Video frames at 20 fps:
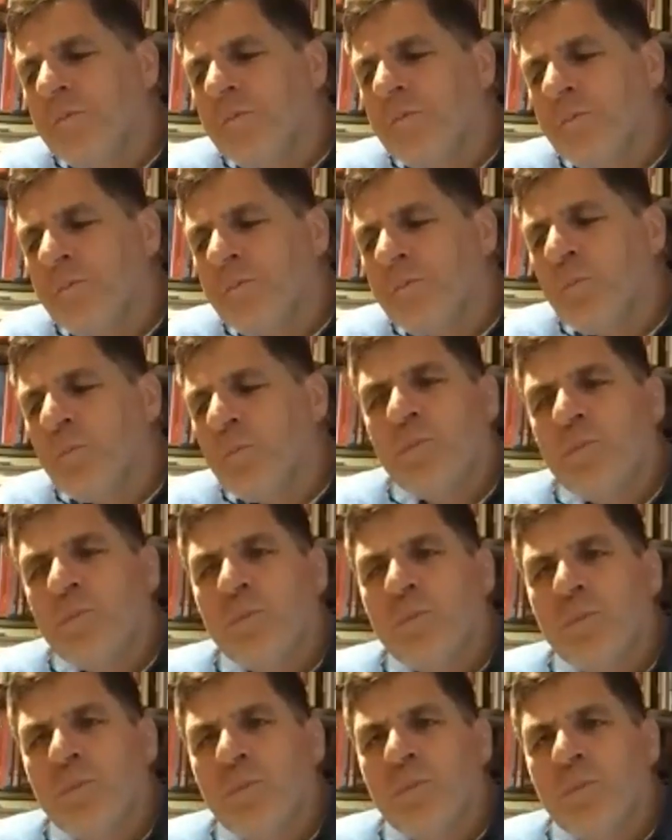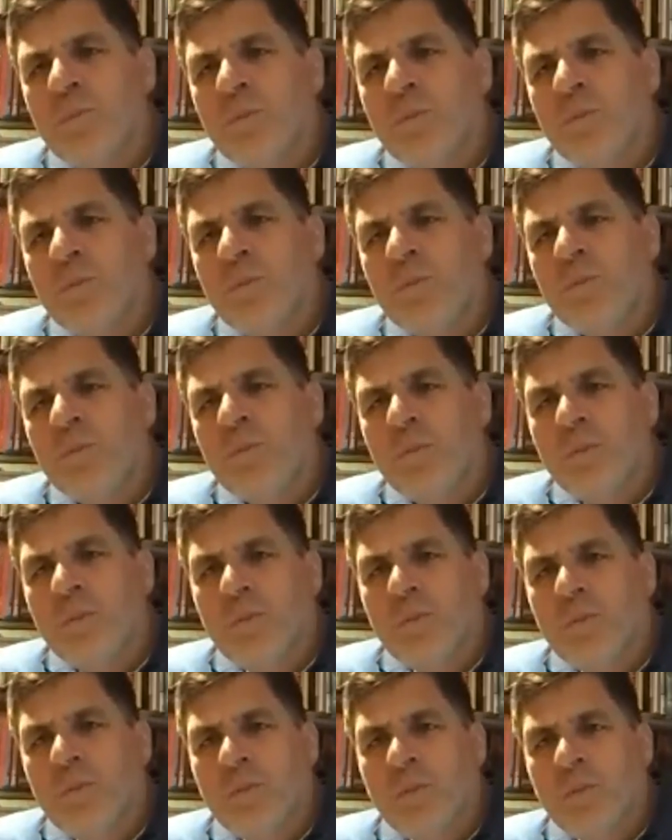
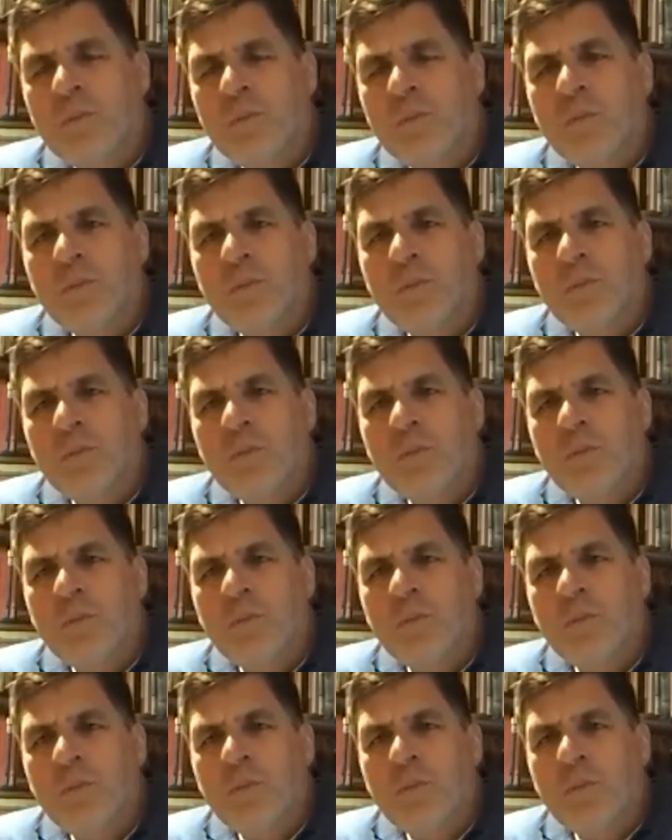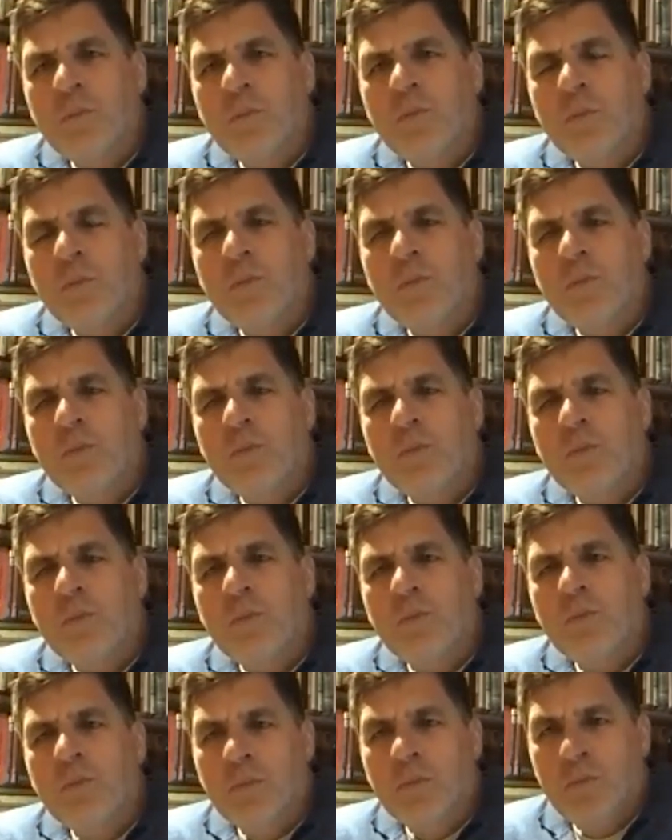
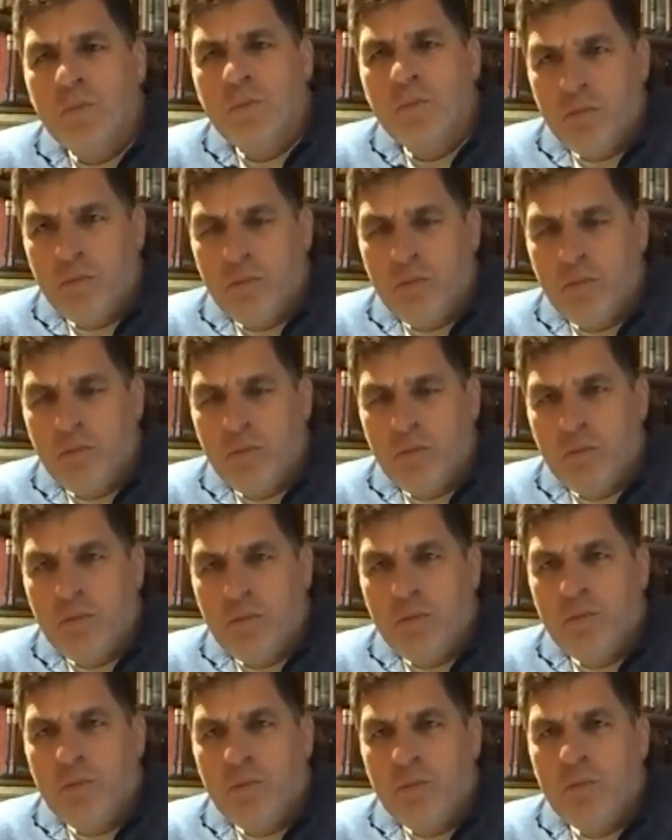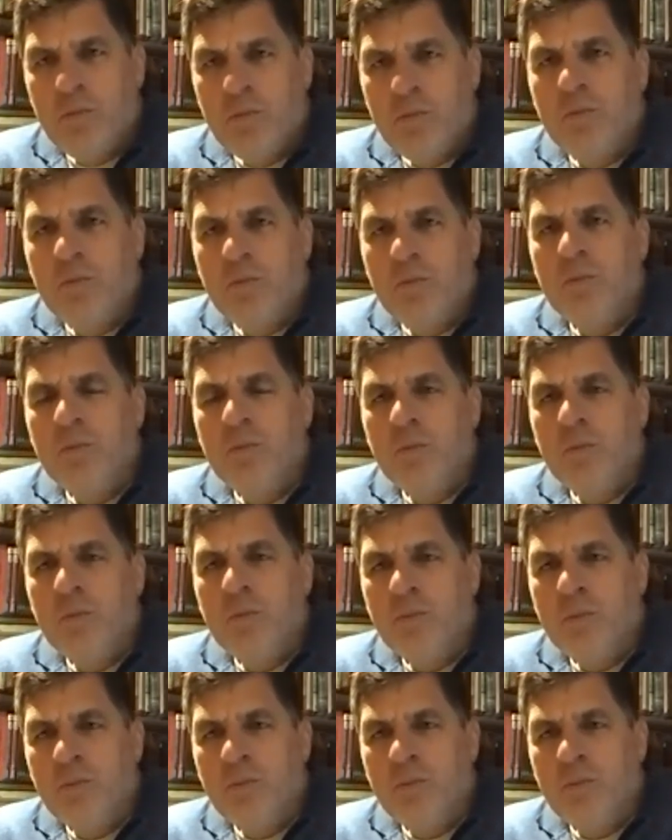
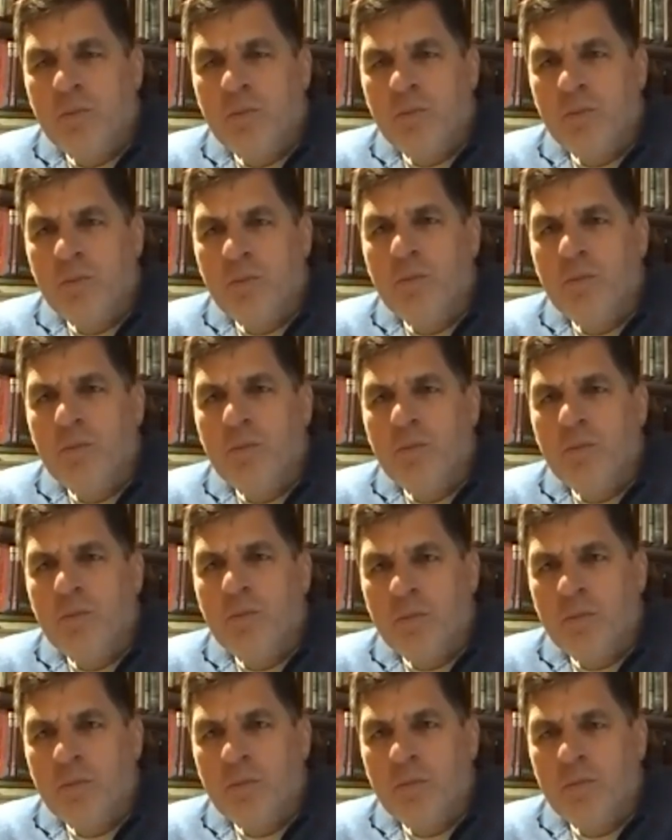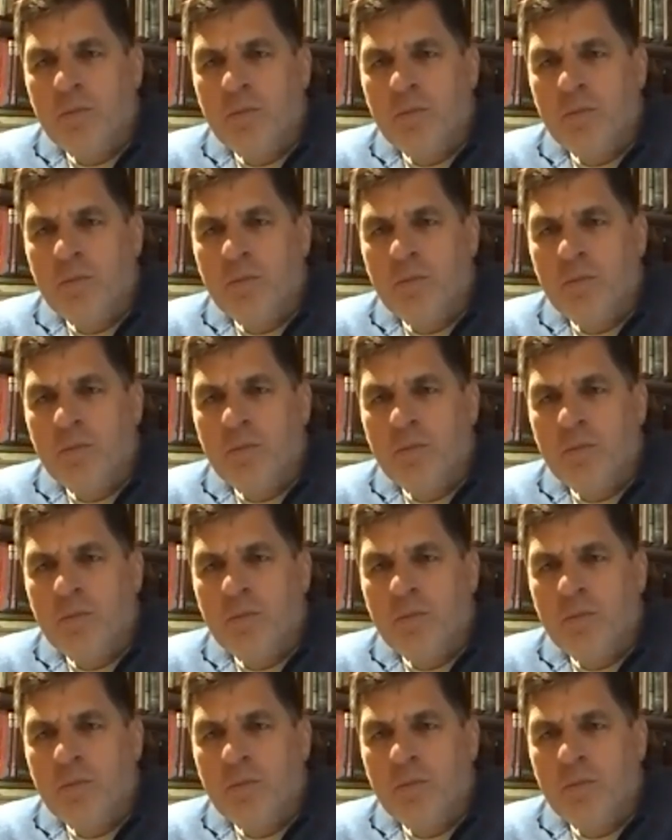This person isn't speaking.